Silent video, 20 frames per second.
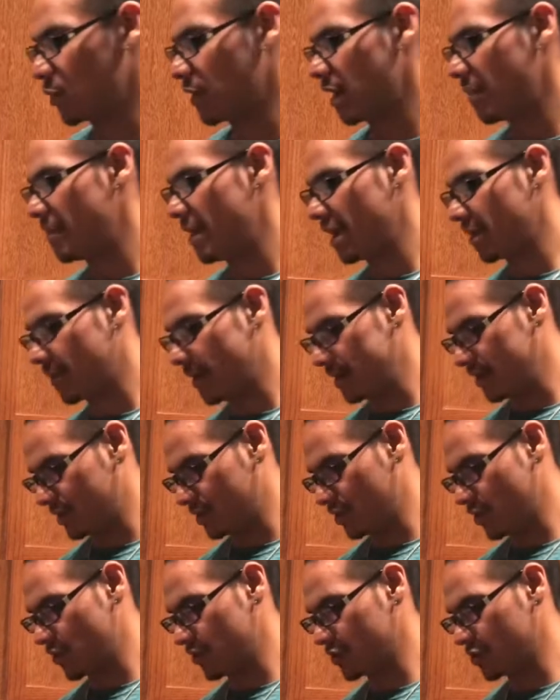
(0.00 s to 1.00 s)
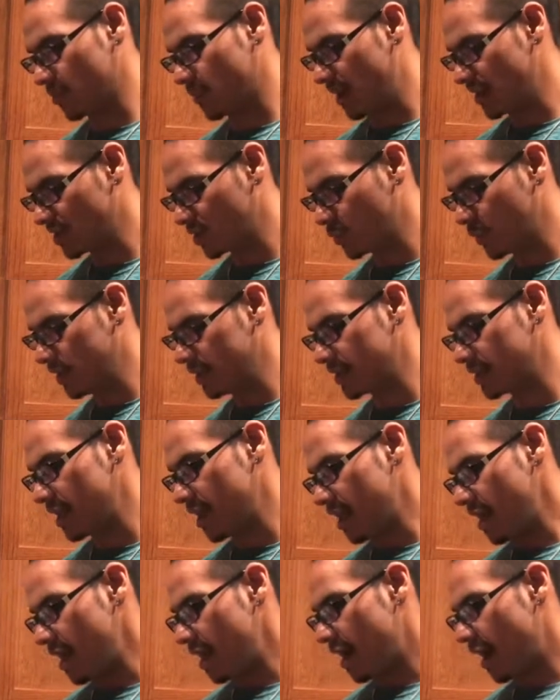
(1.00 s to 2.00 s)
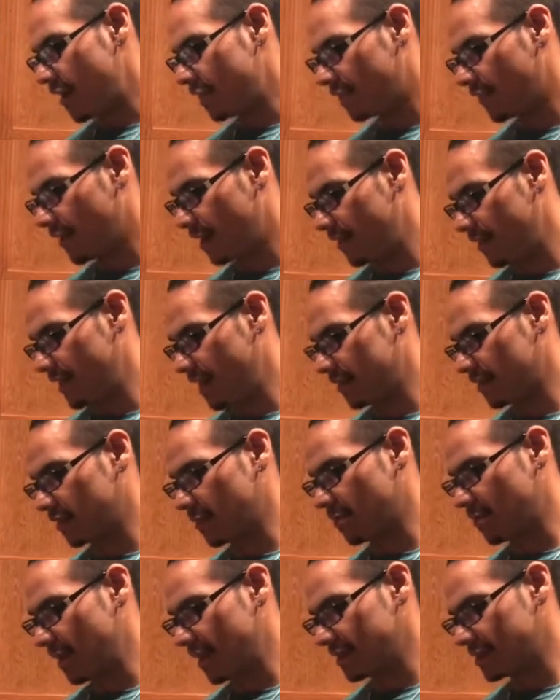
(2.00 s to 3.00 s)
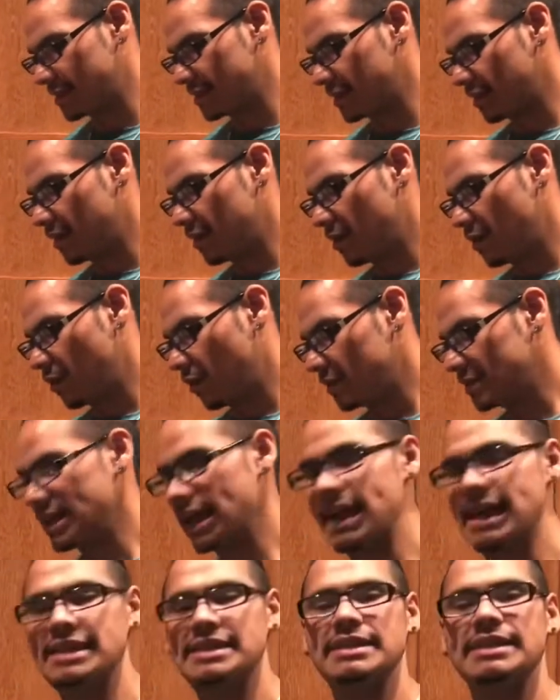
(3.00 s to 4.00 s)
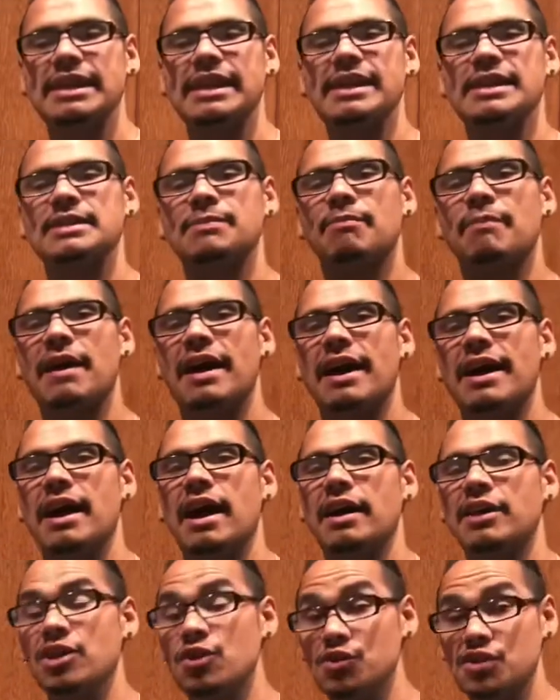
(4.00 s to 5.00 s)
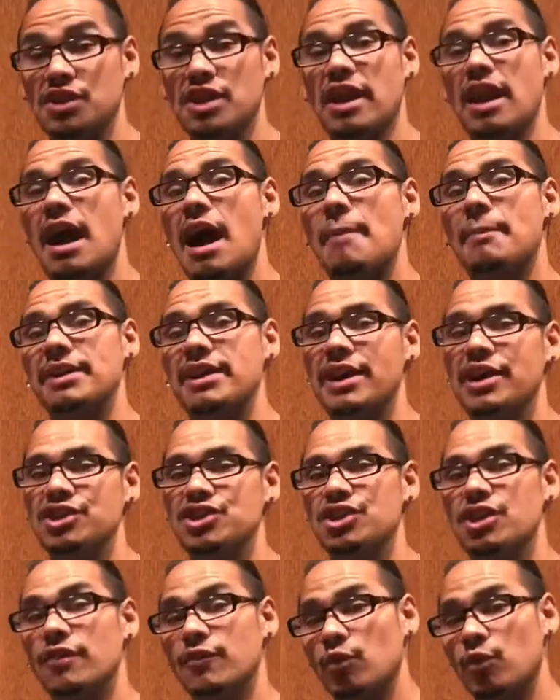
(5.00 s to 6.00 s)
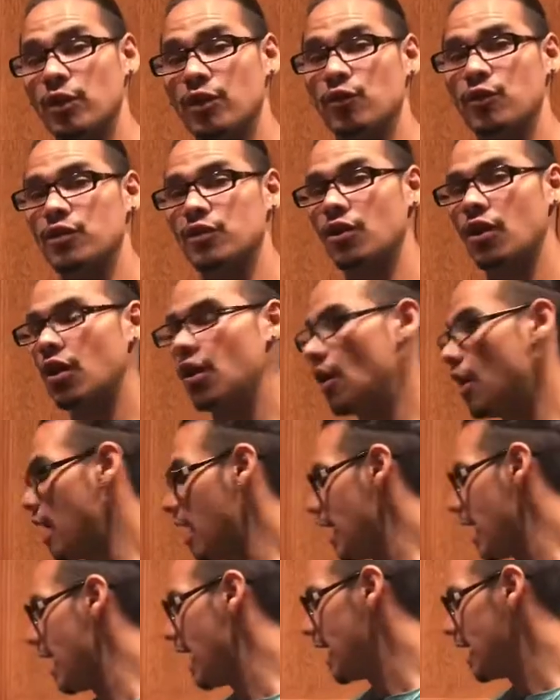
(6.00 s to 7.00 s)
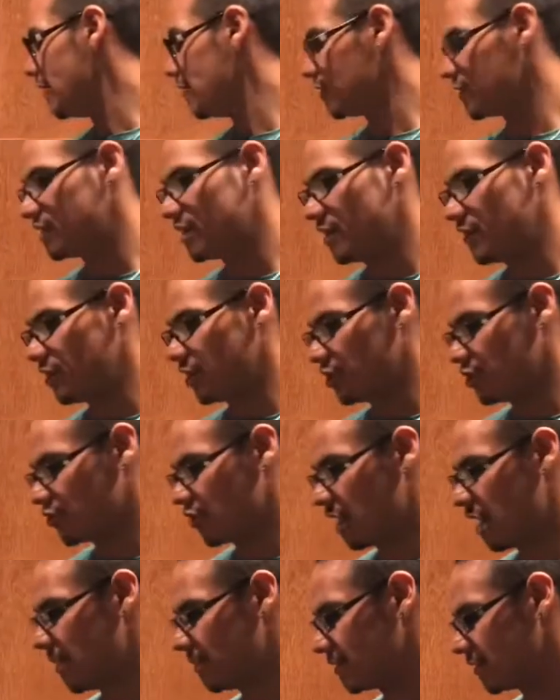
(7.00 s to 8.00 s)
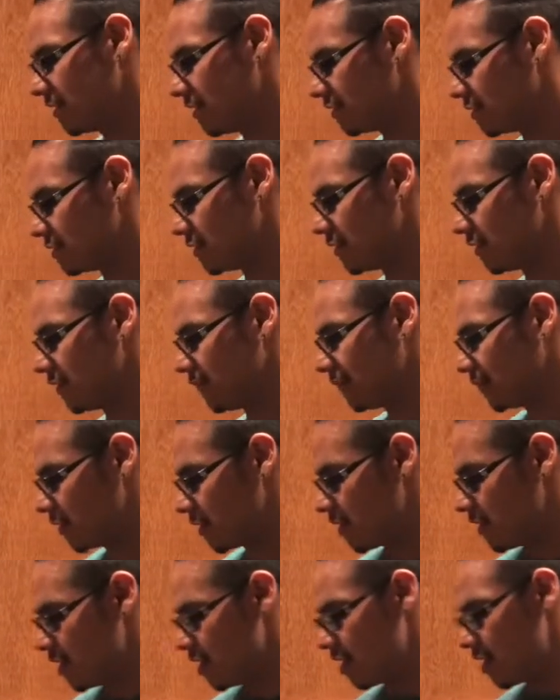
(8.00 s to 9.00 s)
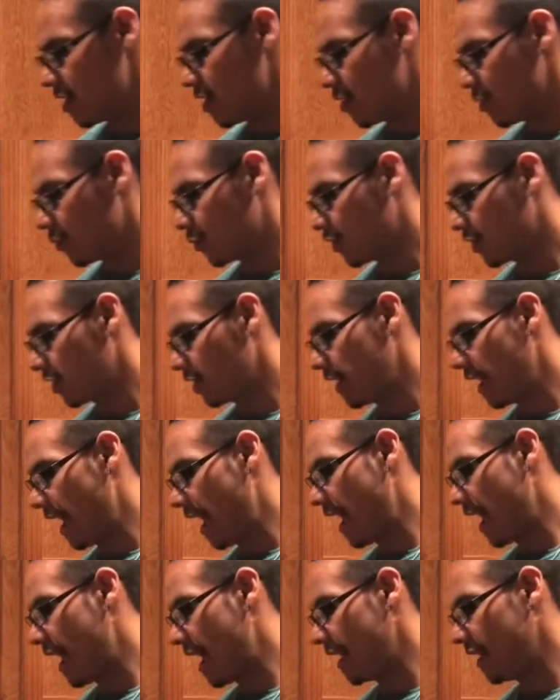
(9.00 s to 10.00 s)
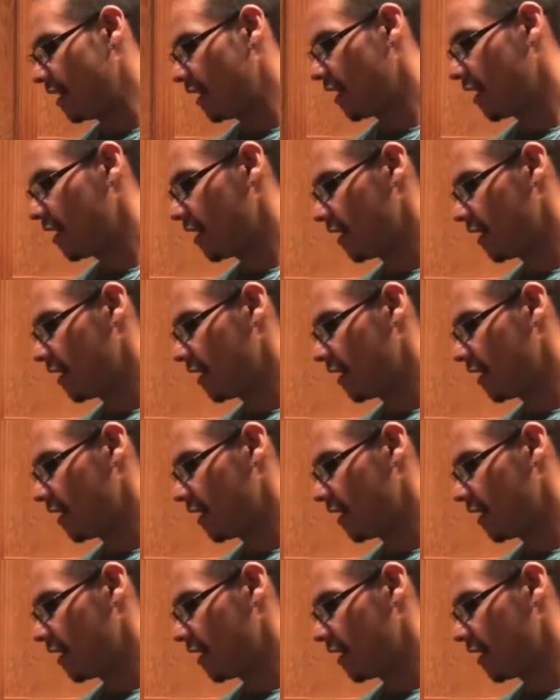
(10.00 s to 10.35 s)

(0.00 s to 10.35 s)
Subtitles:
when I make my desserts or my sweets, I find that the best taste is by using a combination of erythritol and the stevia drops. So we're gonna add,